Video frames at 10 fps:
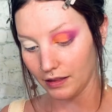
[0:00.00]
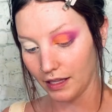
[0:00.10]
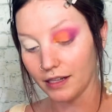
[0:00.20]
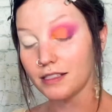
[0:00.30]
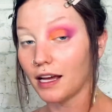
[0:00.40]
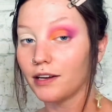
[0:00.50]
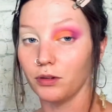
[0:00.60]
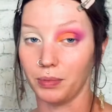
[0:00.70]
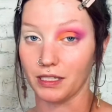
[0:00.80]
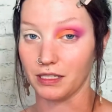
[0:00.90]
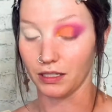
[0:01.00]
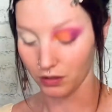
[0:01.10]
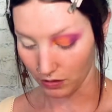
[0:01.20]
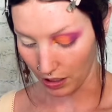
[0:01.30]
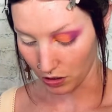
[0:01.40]
that is kind of a big
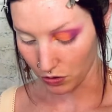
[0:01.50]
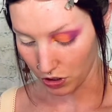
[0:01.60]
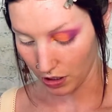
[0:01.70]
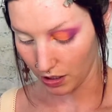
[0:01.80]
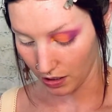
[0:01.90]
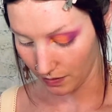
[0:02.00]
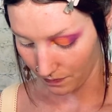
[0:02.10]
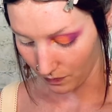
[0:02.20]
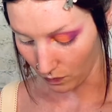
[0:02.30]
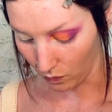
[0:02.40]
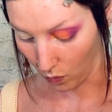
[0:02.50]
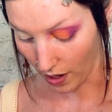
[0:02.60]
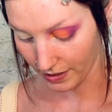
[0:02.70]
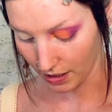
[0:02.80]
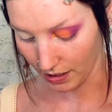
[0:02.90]
deal. And you should
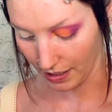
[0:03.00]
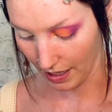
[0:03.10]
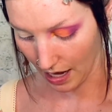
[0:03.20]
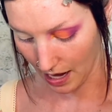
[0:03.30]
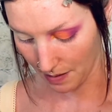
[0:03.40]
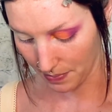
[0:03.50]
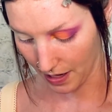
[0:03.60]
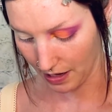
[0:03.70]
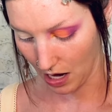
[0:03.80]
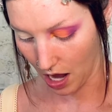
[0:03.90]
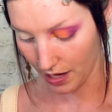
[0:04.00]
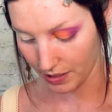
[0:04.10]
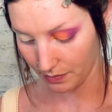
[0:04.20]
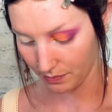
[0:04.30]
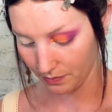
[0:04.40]
want to get up and not
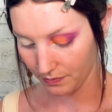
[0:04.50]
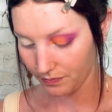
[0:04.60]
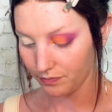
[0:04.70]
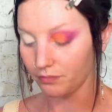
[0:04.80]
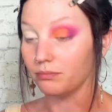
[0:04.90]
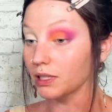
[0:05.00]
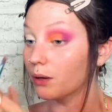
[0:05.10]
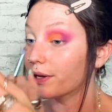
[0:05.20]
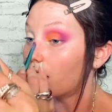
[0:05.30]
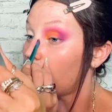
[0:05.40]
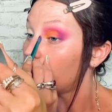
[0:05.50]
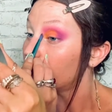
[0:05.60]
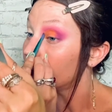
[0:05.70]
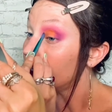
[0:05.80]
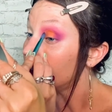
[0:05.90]
blow it off,
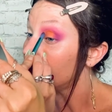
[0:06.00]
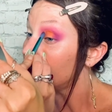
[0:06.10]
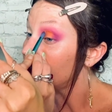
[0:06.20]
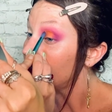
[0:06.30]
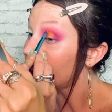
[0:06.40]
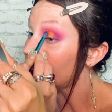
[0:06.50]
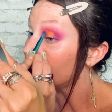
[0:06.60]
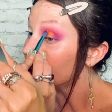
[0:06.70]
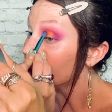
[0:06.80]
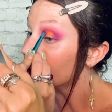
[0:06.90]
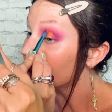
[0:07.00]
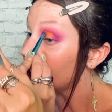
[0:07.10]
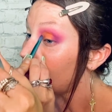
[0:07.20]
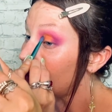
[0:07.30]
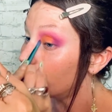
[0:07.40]
and not learn
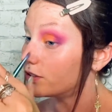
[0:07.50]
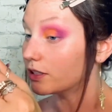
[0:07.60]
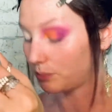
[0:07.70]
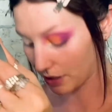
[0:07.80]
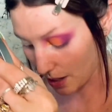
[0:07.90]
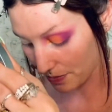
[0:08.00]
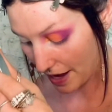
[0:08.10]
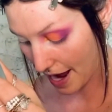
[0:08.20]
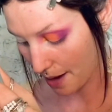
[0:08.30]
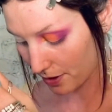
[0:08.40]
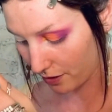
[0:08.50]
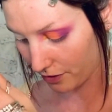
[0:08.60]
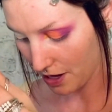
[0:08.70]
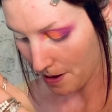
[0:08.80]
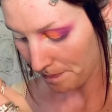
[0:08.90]
how to pick up that habit of
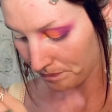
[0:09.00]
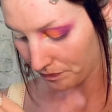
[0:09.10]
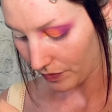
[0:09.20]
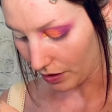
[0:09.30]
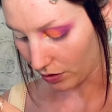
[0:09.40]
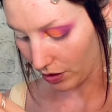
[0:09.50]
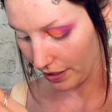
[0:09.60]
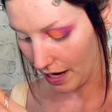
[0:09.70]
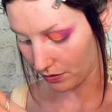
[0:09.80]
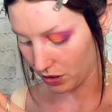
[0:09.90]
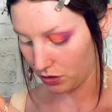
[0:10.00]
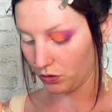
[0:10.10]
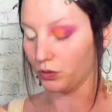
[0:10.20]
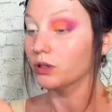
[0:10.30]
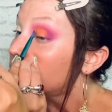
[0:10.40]
learning how
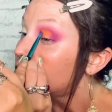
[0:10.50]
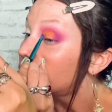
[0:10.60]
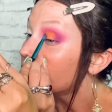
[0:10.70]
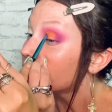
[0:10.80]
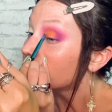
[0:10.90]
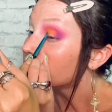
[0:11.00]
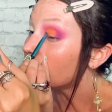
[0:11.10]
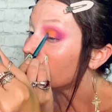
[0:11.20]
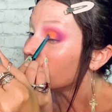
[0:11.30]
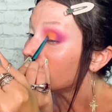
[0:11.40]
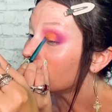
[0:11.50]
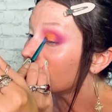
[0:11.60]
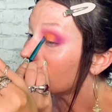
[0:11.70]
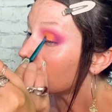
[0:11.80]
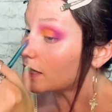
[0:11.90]
to trick yourself into
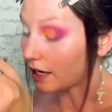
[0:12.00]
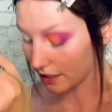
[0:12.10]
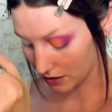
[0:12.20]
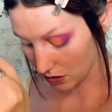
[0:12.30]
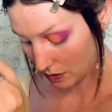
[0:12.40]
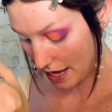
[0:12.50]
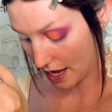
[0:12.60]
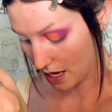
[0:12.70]
thinking that it's okay